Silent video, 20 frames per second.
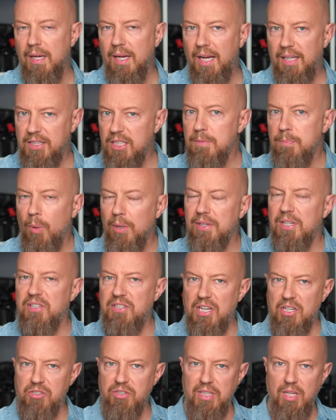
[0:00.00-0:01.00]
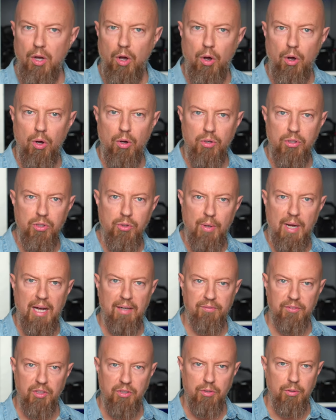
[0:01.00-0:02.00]
At this point, that's actually all you
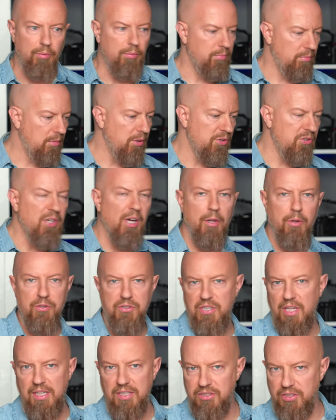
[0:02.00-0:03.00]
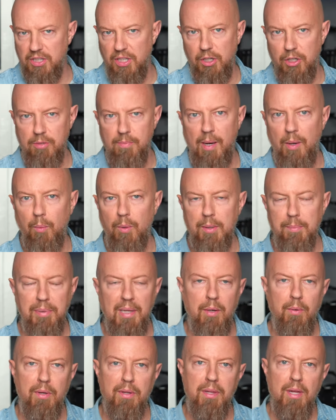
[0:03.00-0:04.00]
have to do. There's other settings in there you might want to
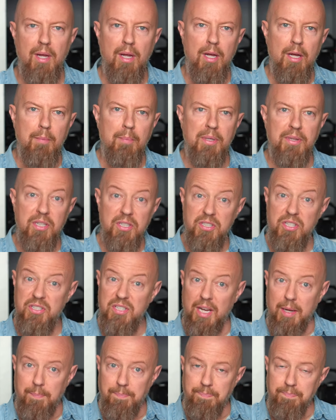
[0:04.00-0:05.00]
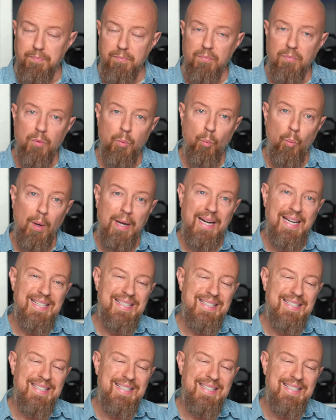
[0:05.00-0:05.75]
play with, but this is it. When I